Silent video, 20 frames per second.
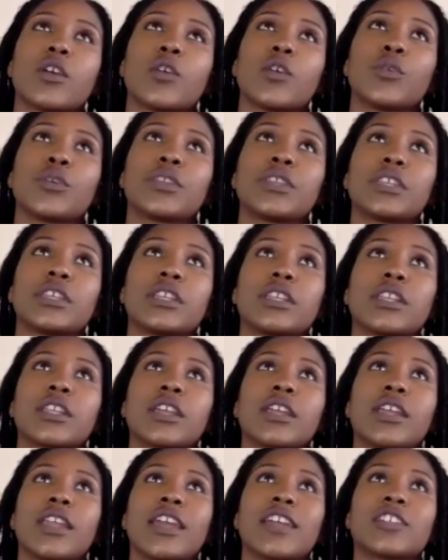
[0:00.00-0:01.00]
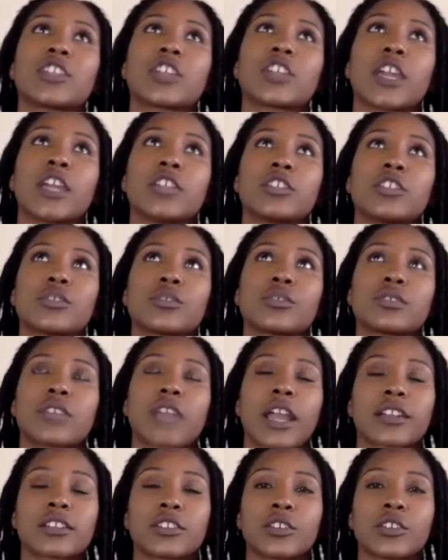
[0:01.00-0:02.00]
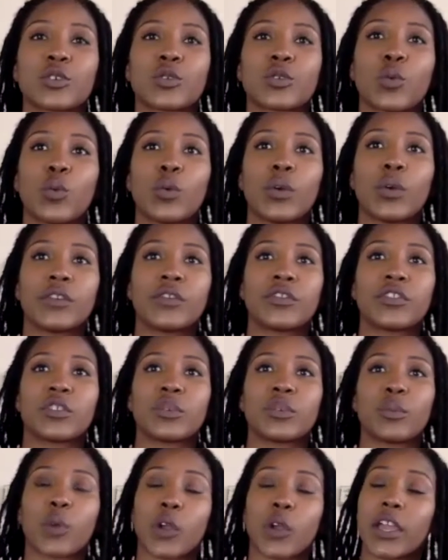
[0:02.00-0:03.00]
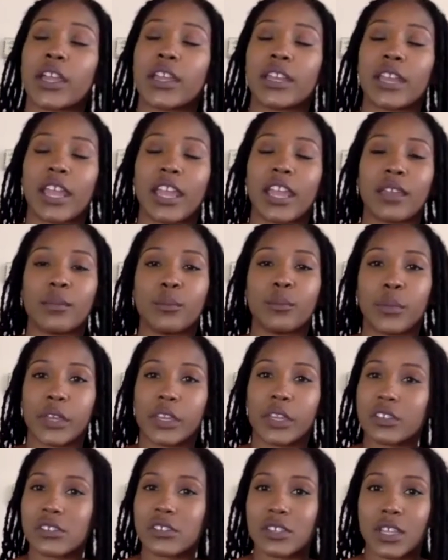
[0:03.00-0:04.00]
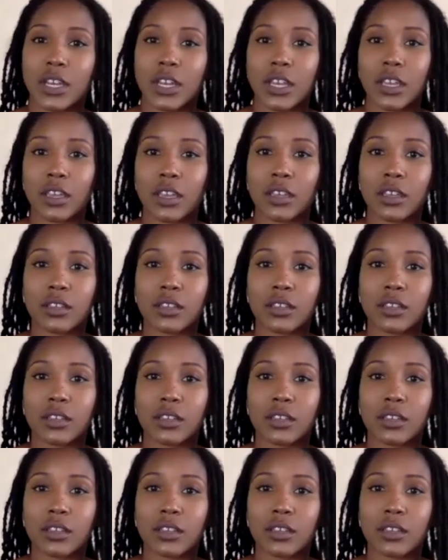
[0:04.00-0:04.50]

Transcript: within an educational sector with the brand name beers in it?